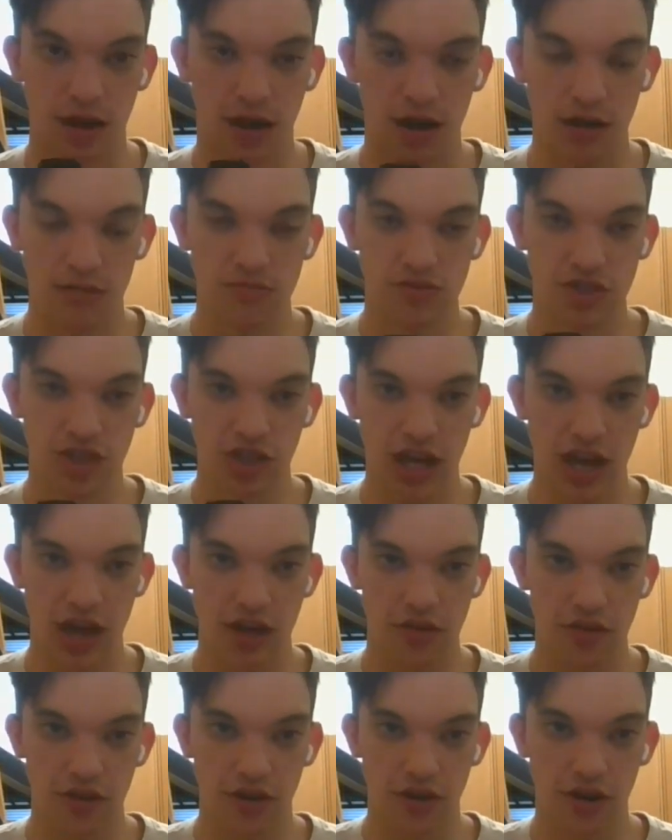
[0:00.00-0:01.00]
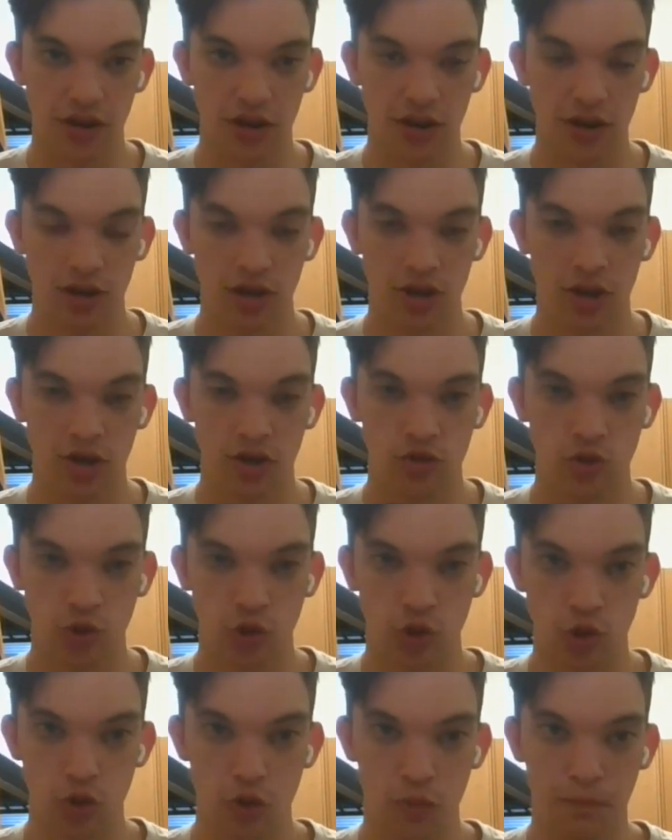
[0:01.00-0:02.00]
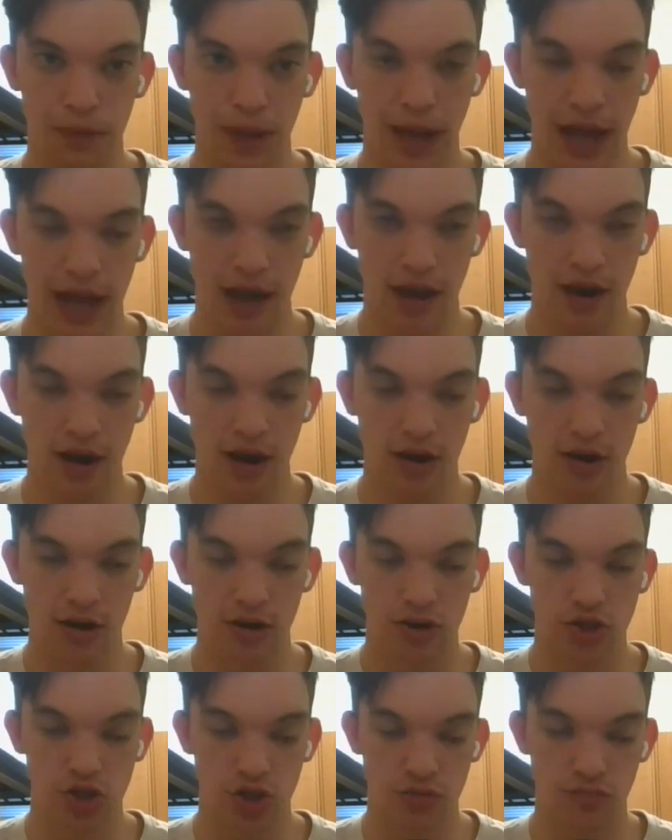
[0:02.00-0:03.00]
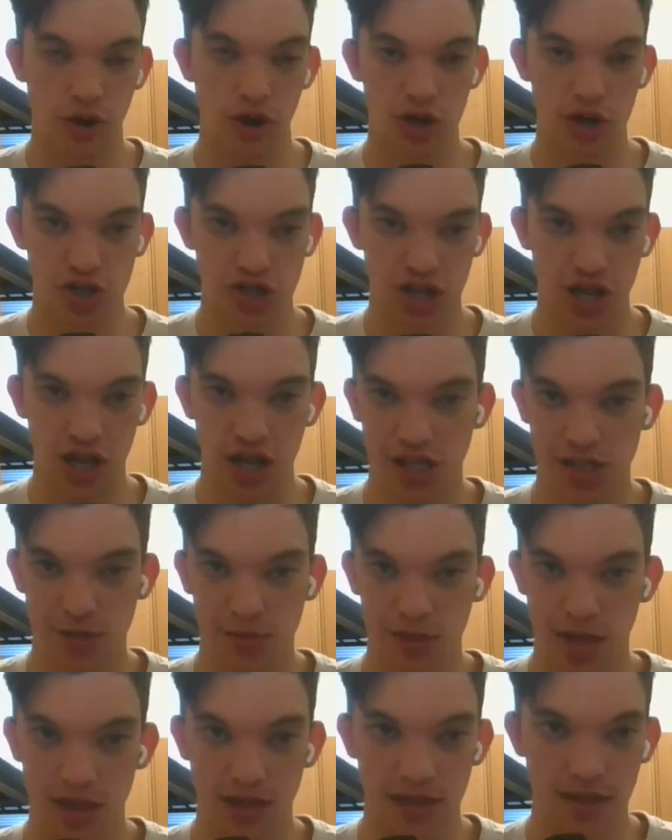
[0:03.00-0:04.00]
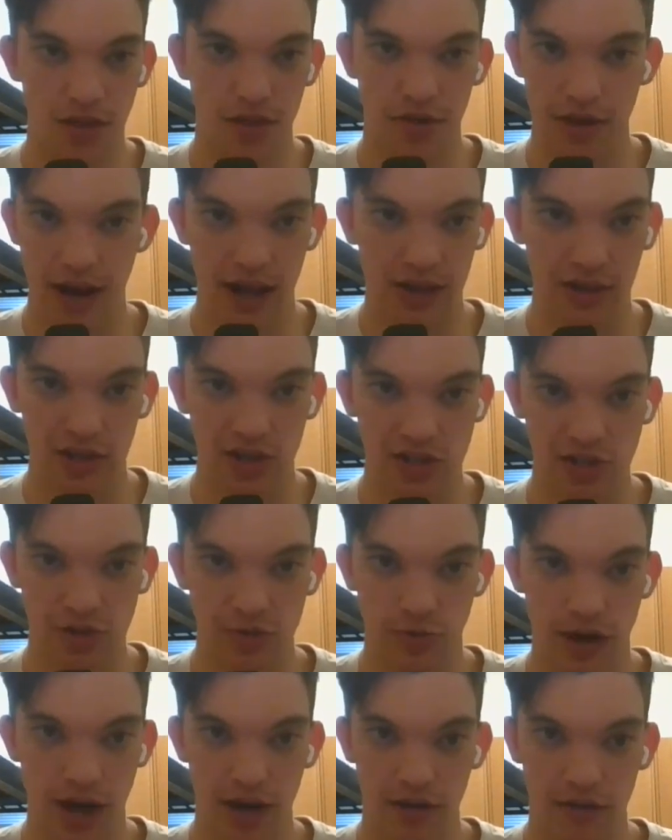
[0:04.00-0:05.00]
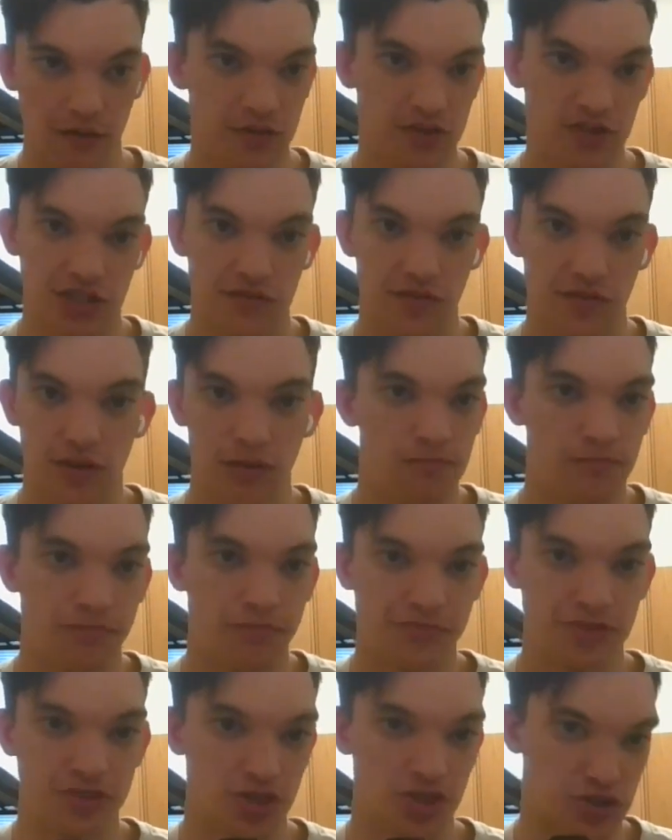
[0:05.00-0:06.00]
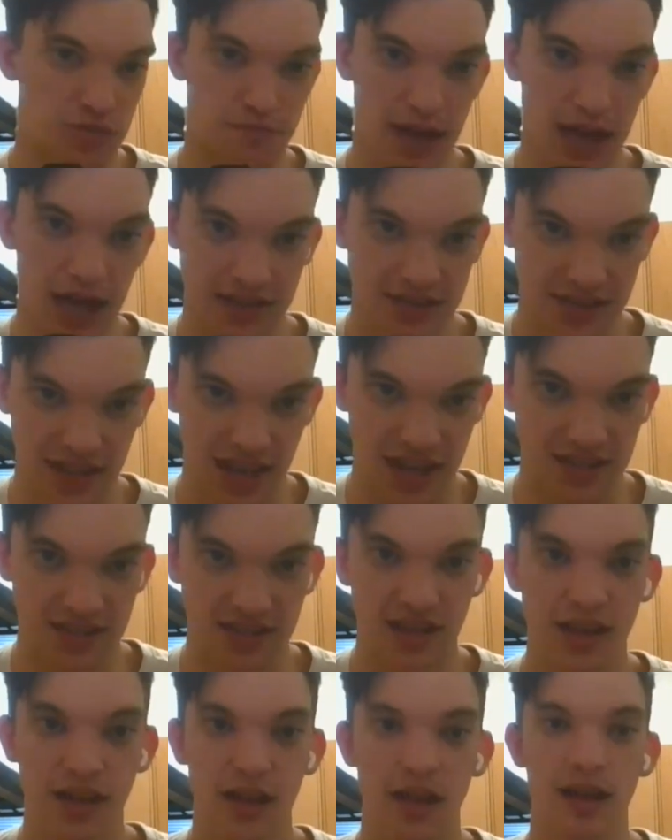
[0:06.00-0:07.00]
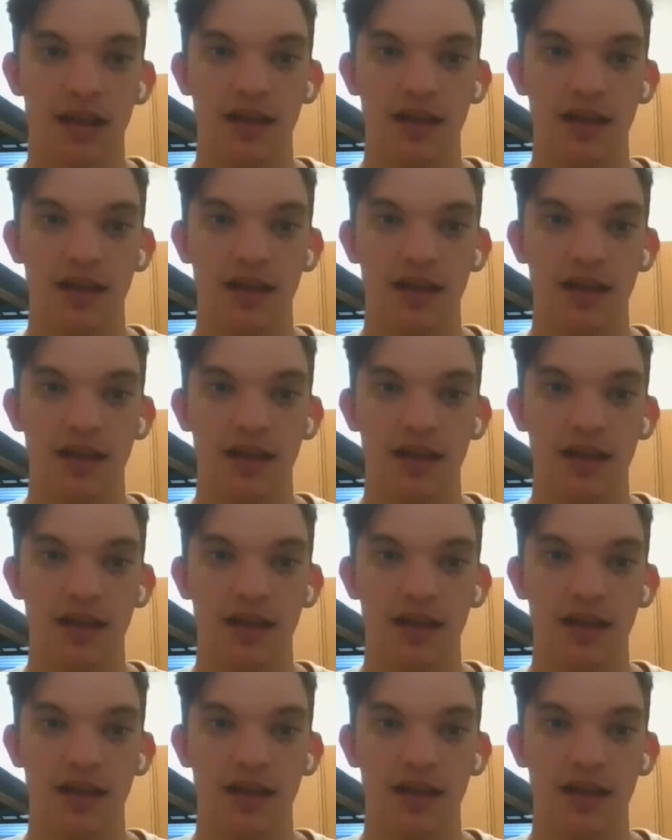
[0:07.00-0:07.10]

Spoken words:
come together to pair Ja'Marr Chase with another LSU wide receiver. Just makes sense.